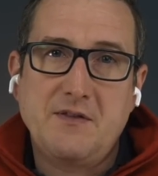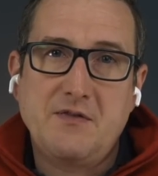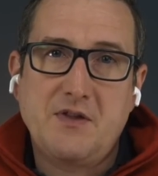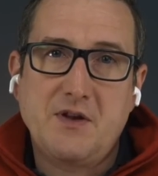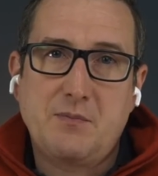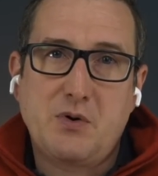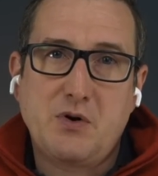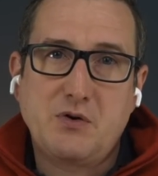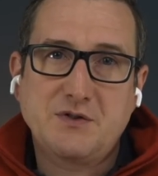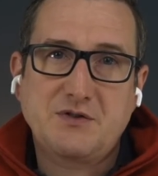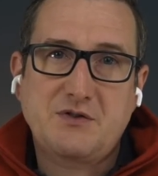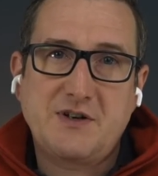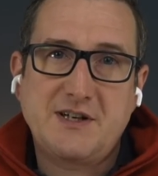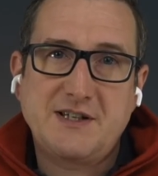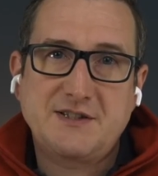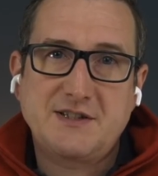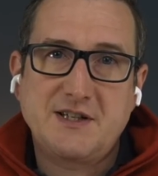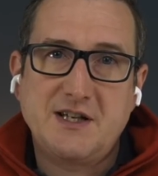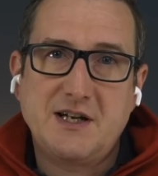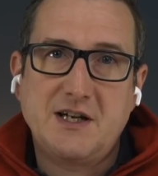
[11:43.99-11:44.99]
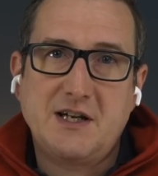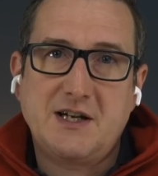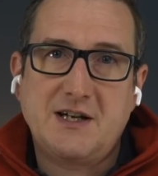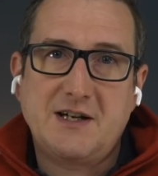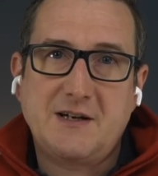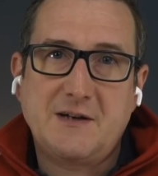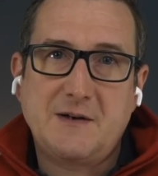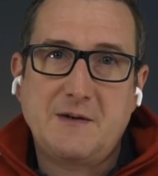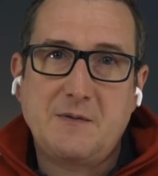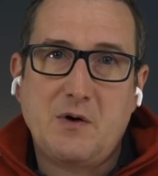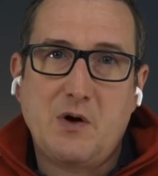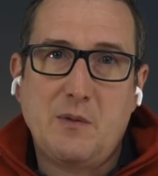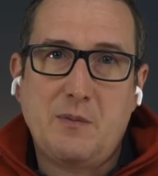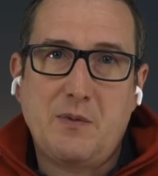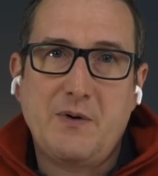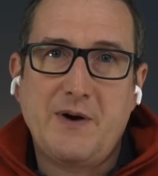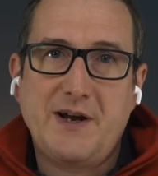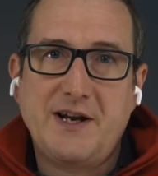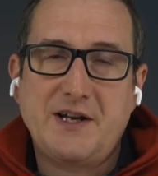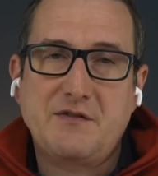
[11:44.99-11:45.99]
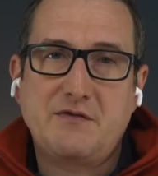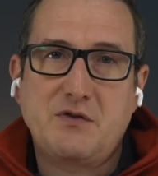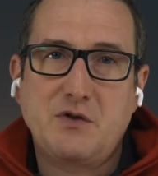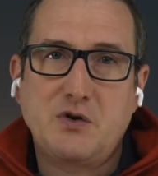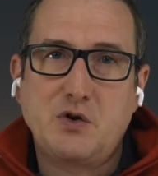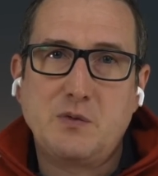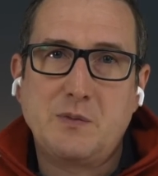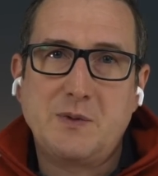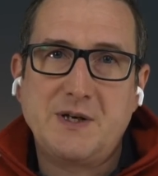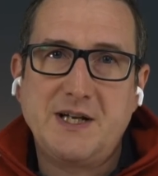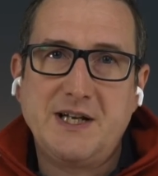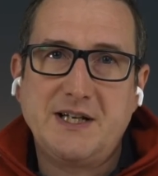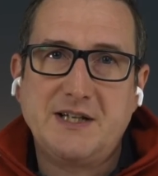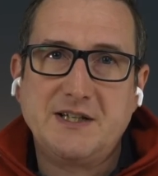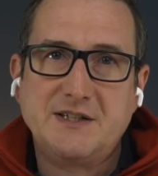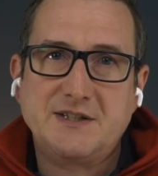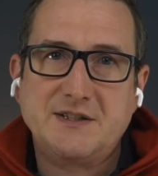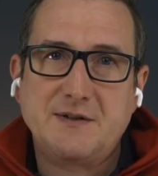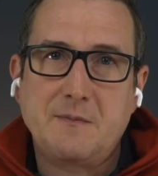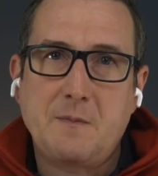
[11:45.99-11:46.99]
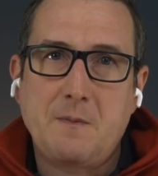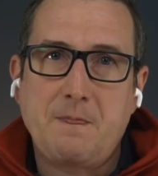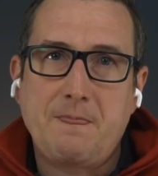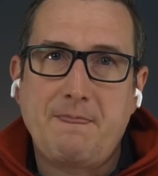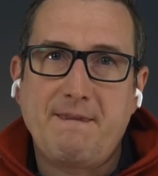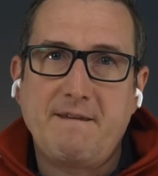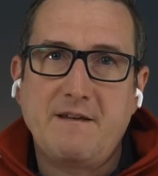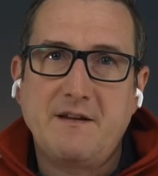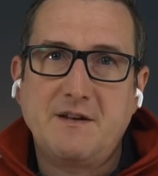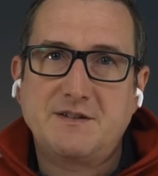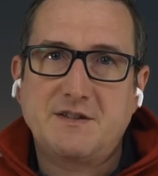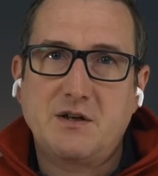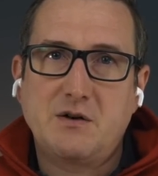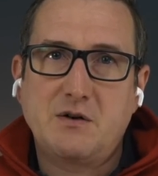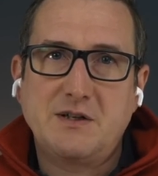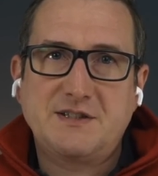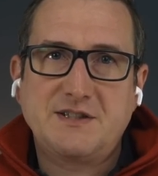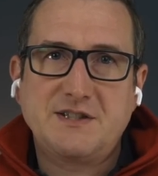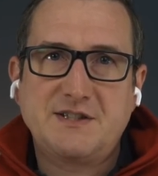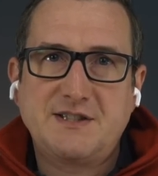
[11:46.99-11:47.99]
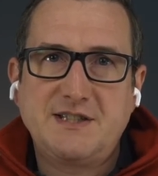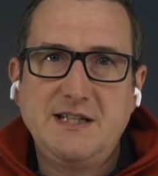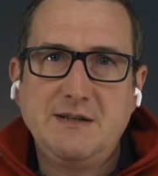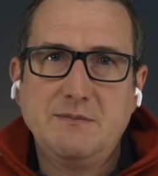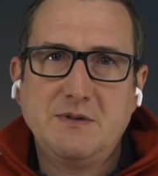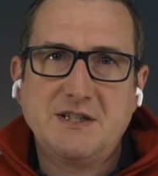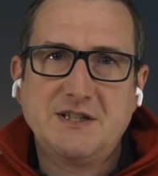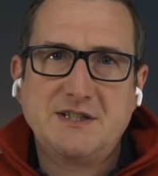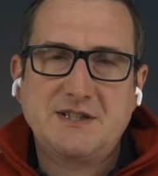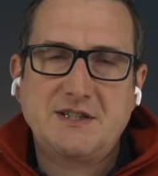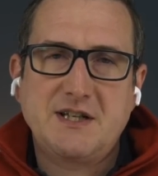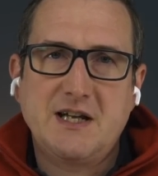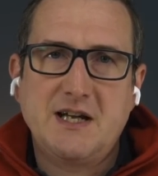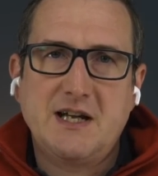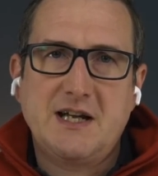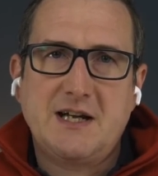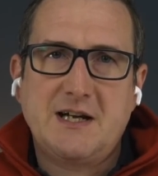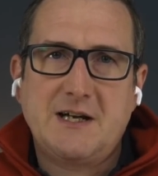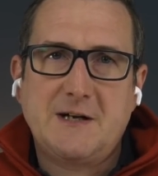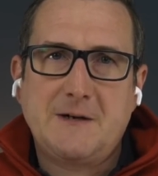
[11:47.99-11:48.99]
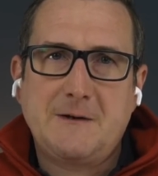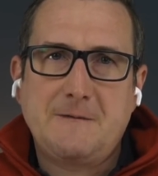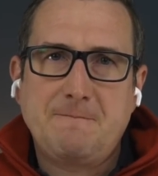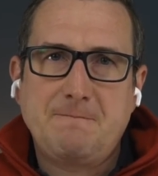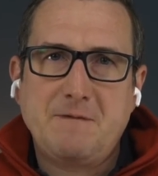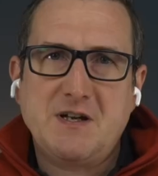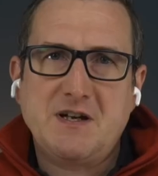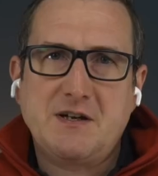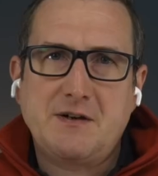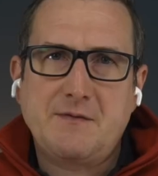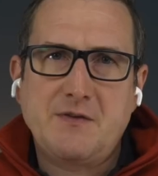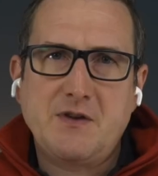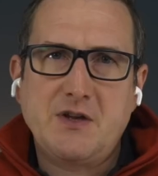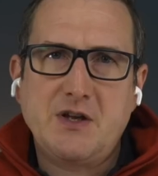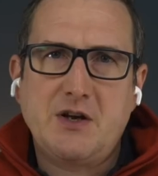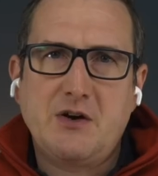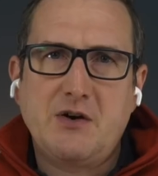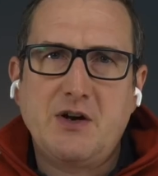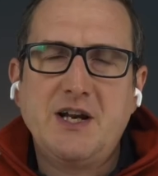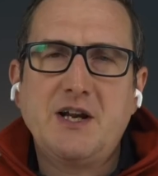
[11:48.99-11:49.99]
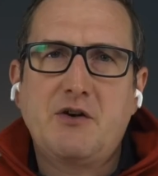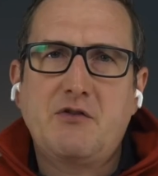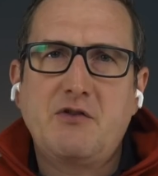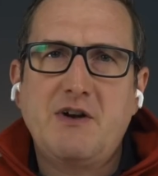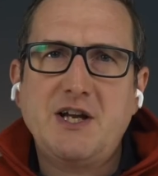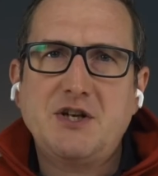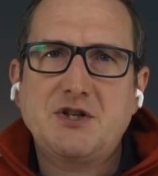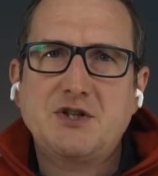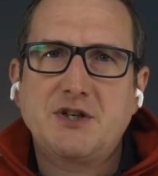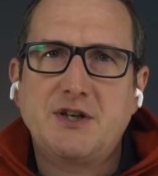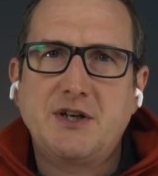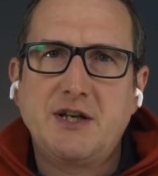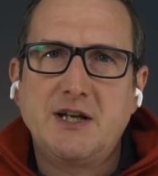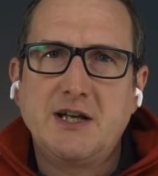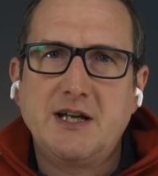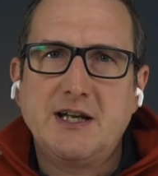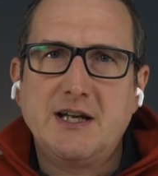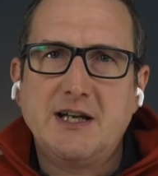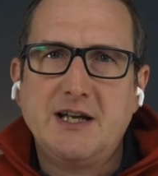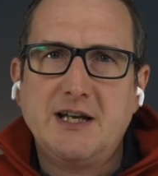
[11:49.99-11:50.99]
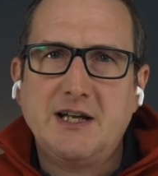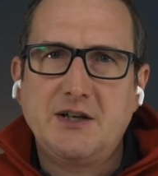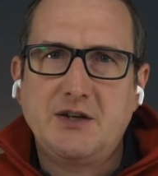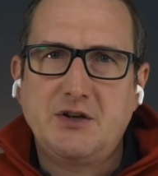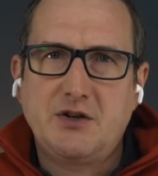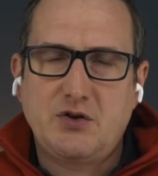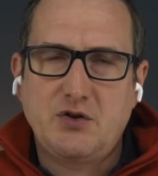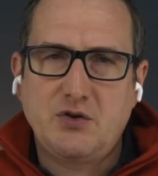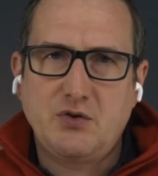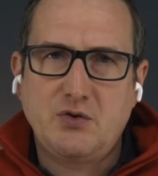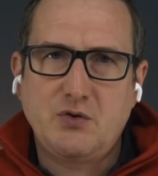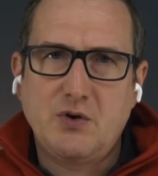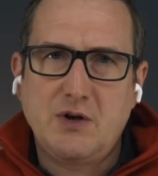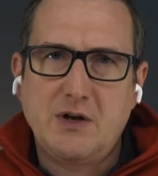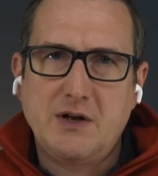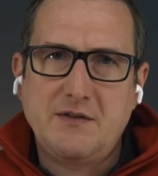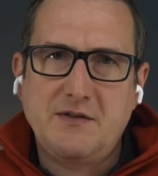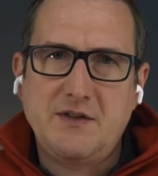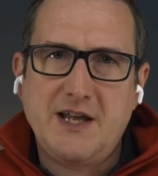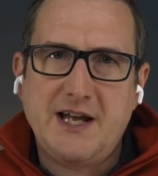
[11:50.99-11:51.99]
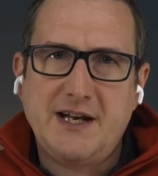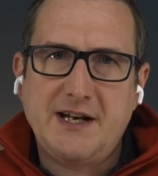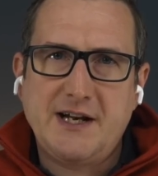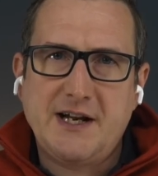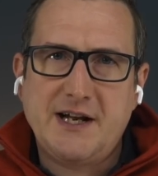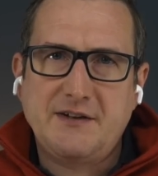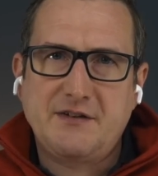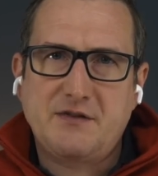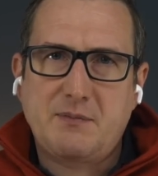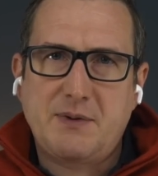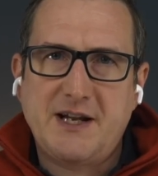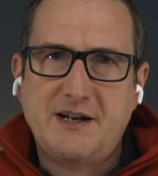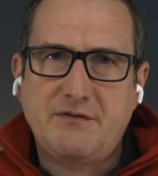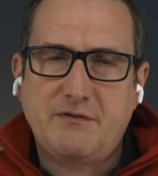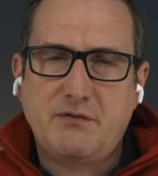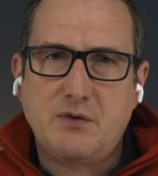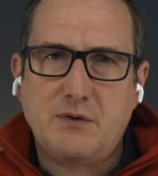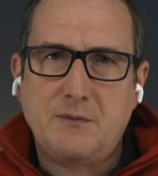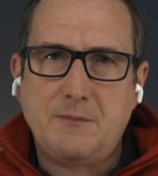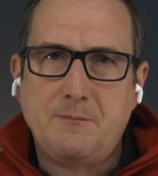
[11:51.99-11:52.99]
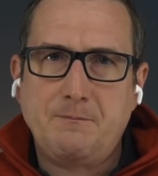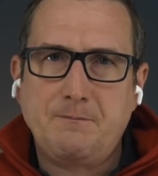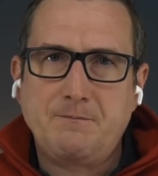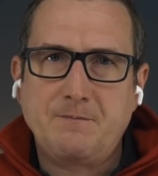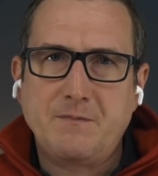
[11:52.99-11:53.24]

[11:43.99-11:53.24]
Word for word: the Postgres uh, operator for Kubernetes. So it's a seamless um, uh, you know, integration into the anynines platform.